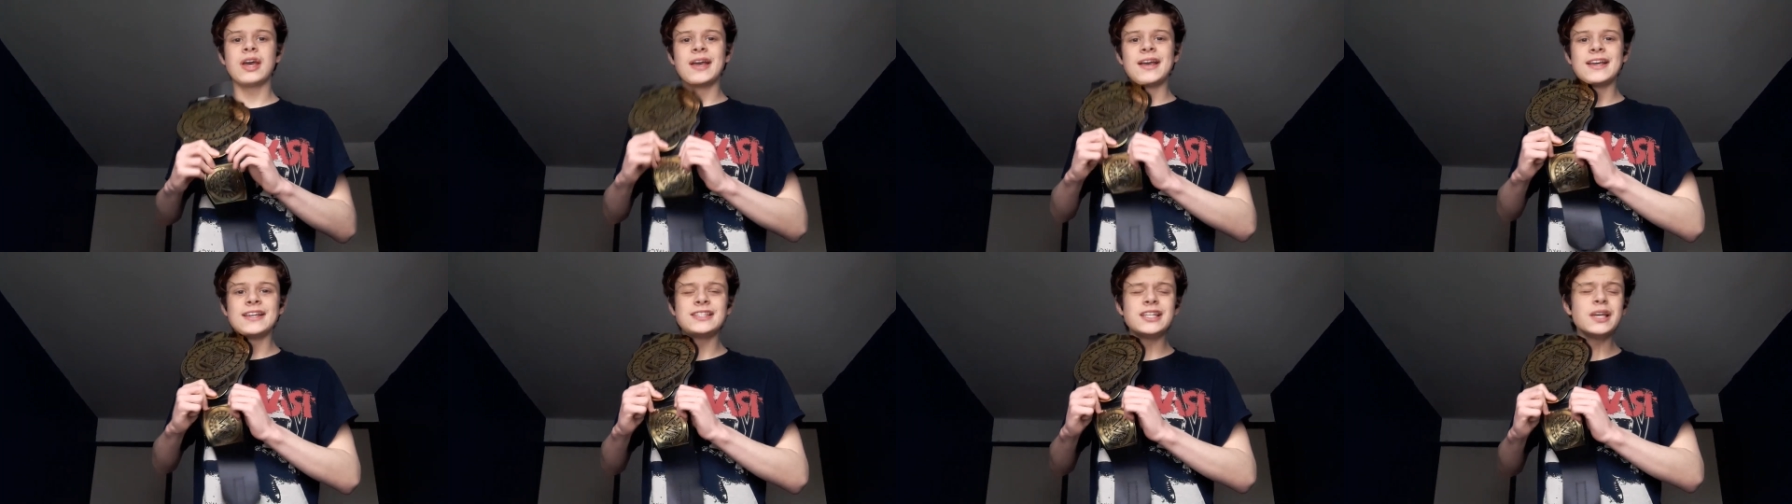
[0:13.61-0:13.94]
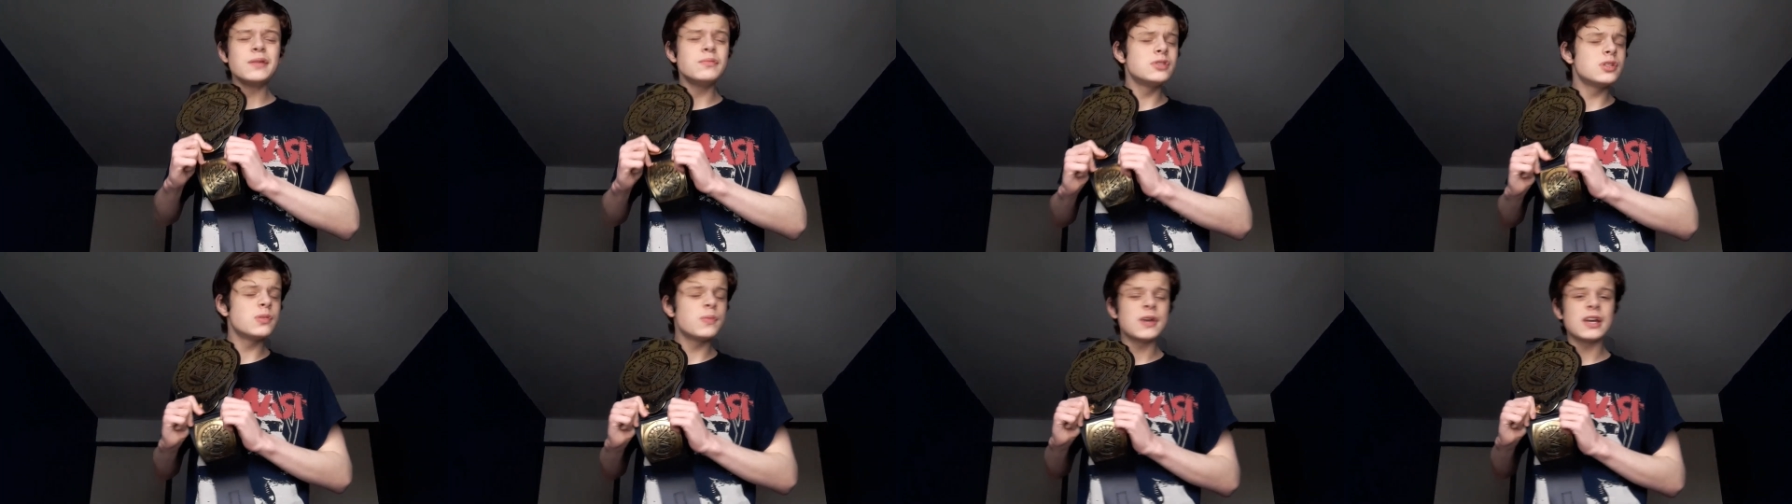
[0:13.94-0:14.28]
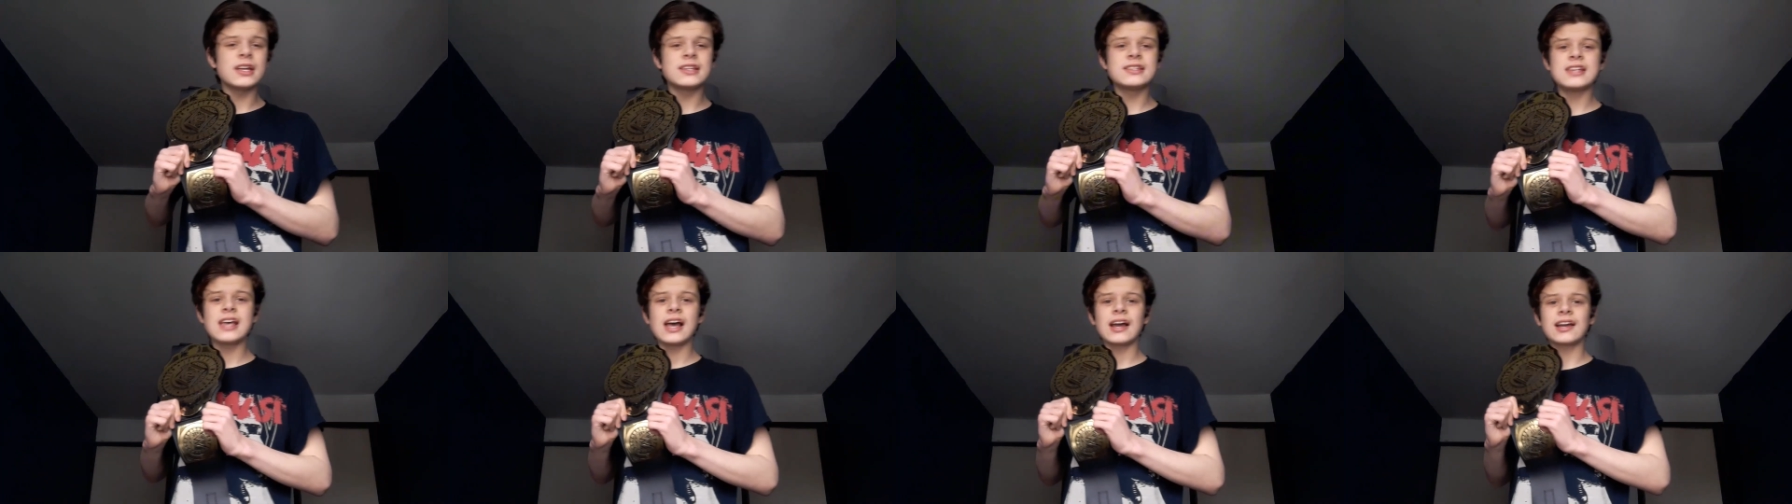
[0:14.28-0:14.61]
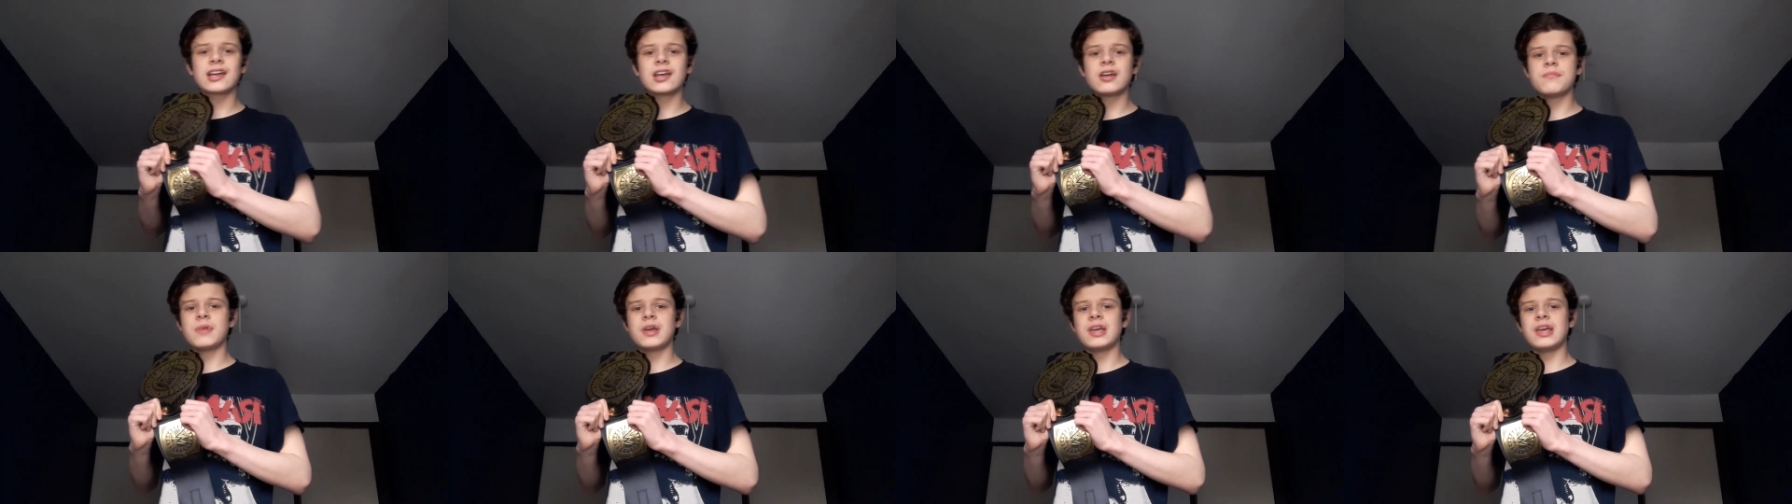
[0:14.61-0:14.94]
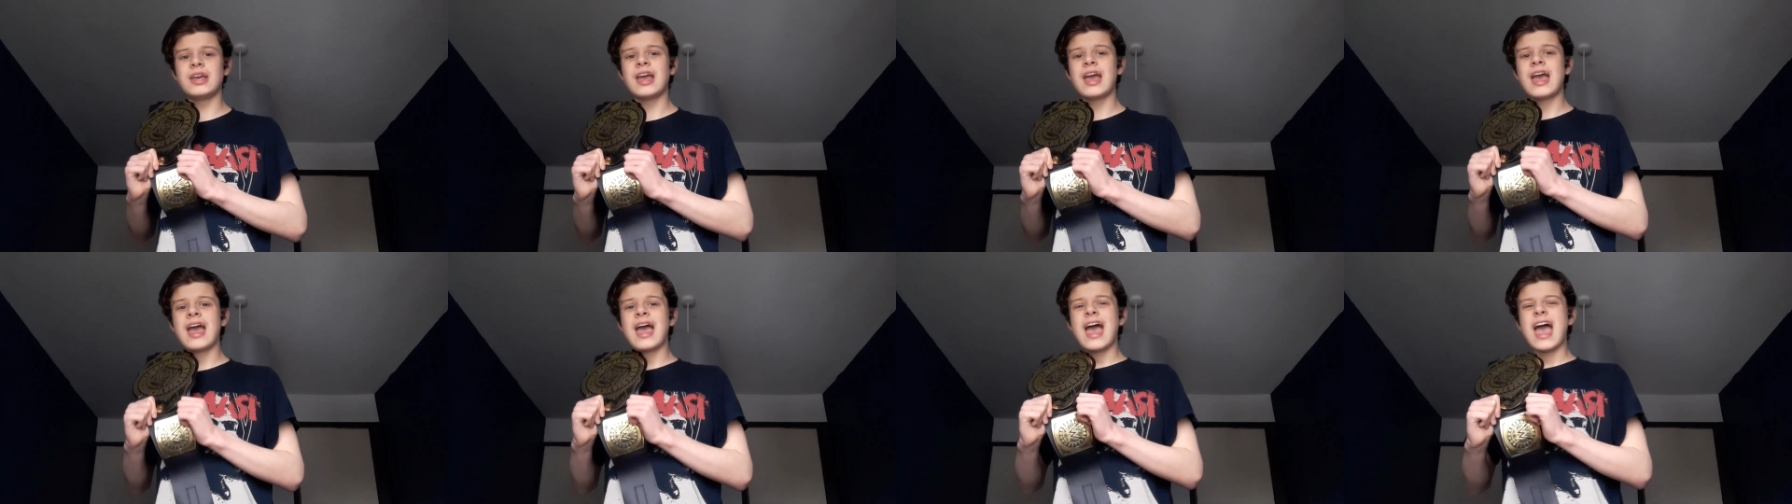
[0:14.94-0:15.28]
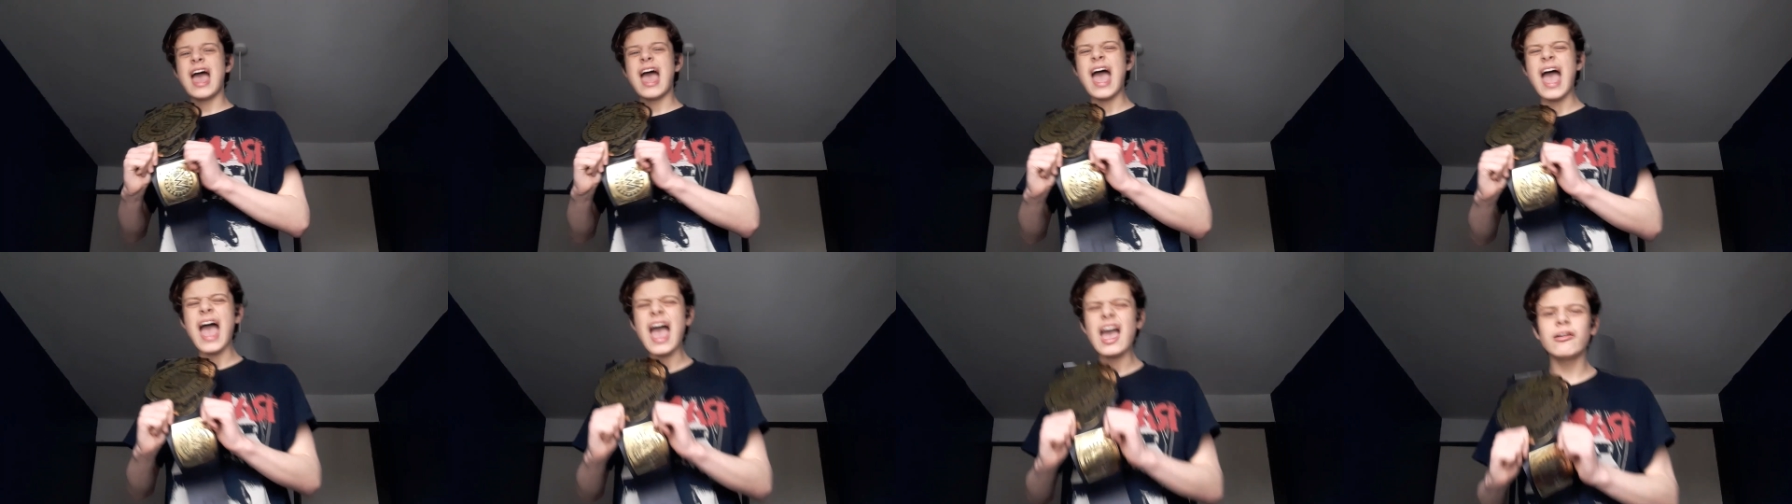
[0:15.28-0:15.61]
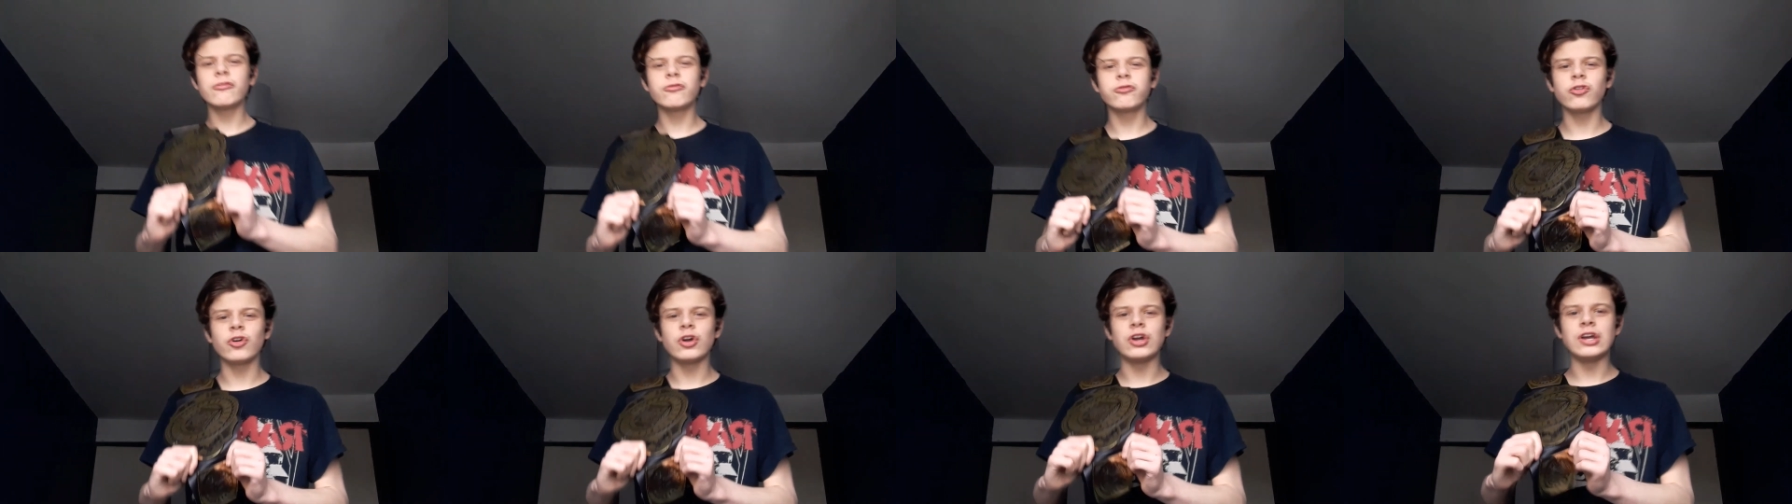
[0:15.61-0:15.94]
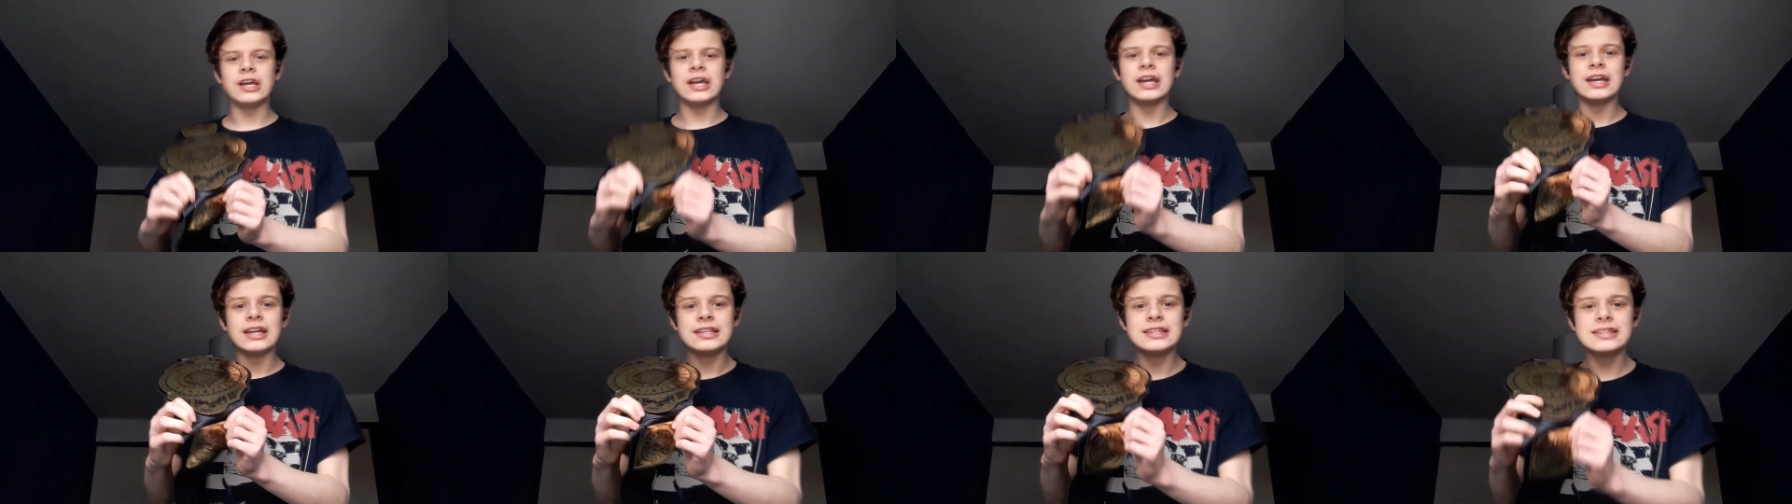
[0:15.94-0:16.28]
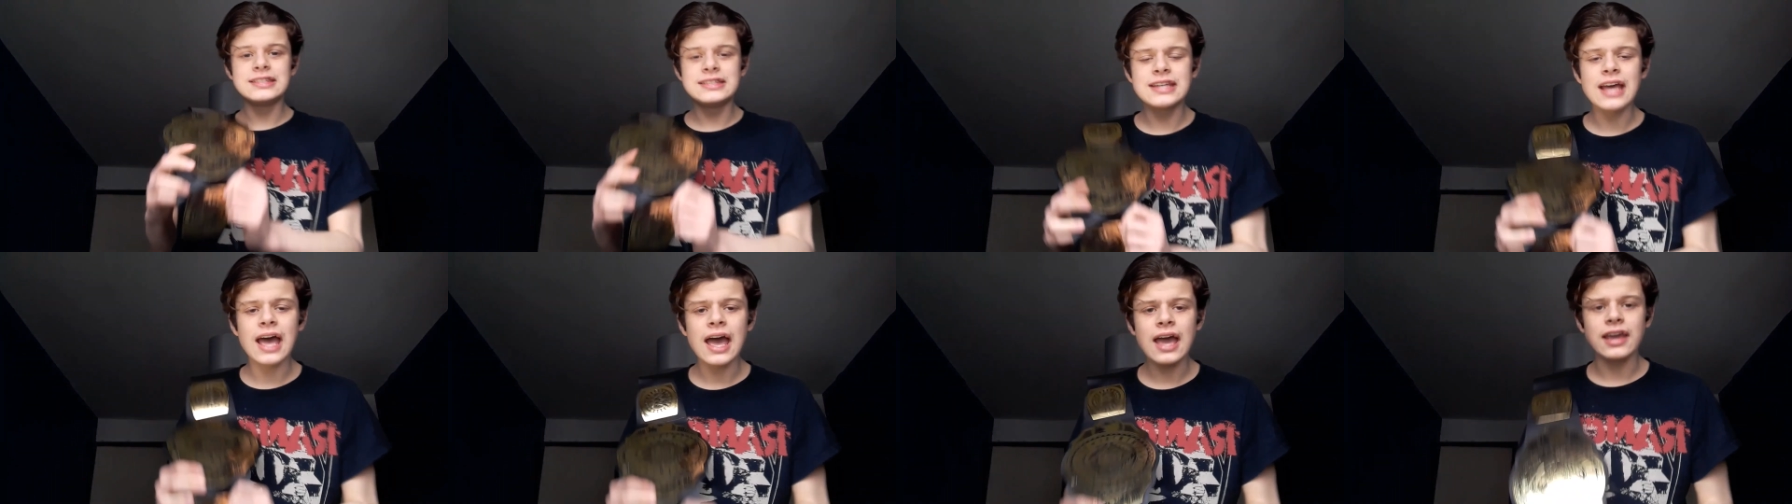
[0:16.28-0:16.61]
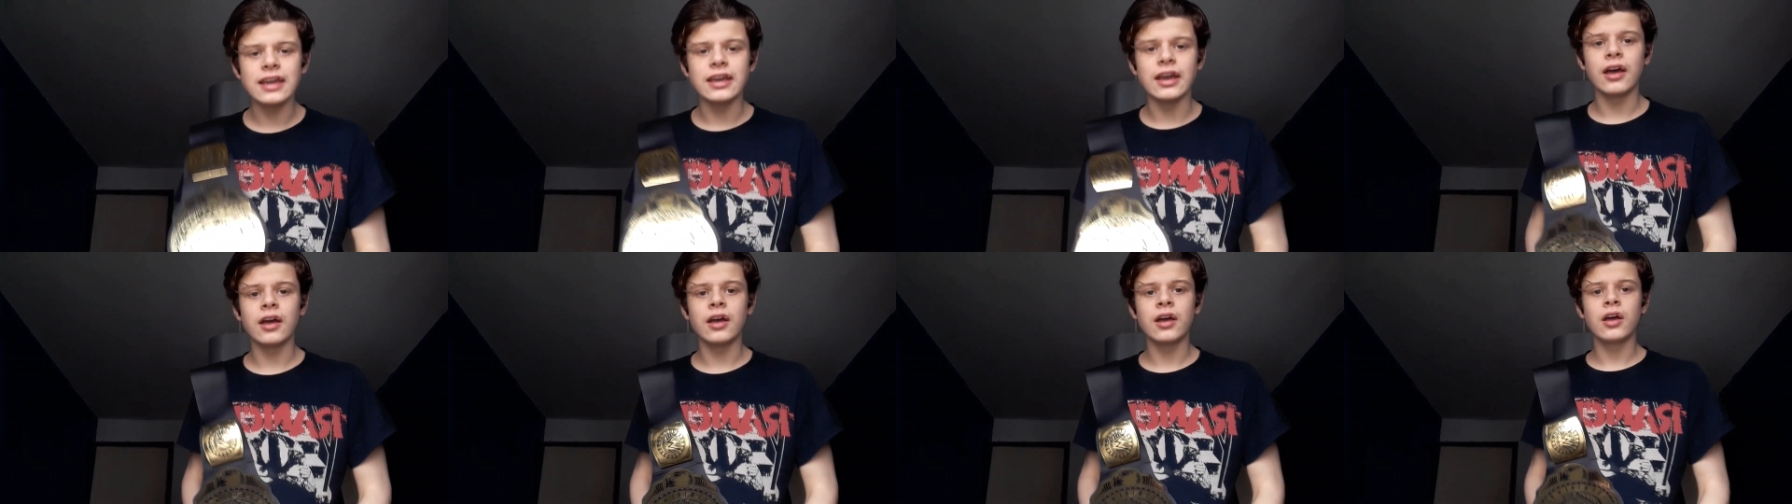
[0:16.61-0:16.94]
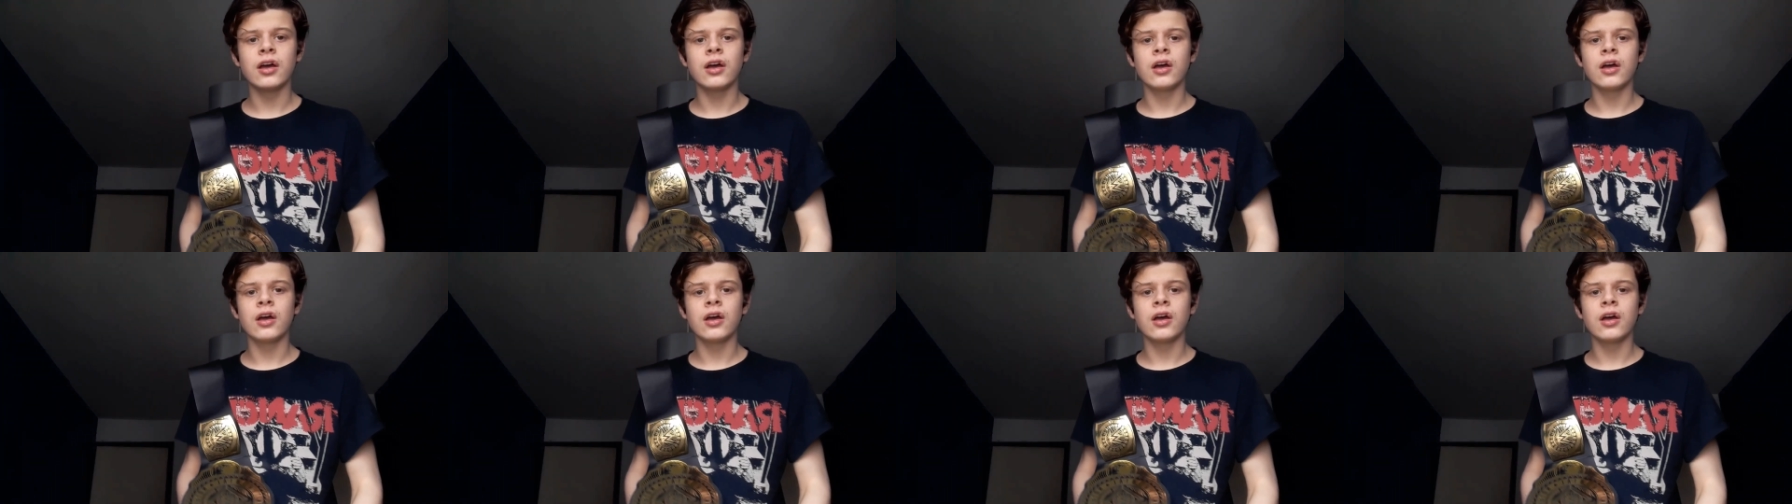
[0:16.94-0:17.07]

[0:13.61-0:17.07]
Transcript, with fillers: he seems to be attacking me every day.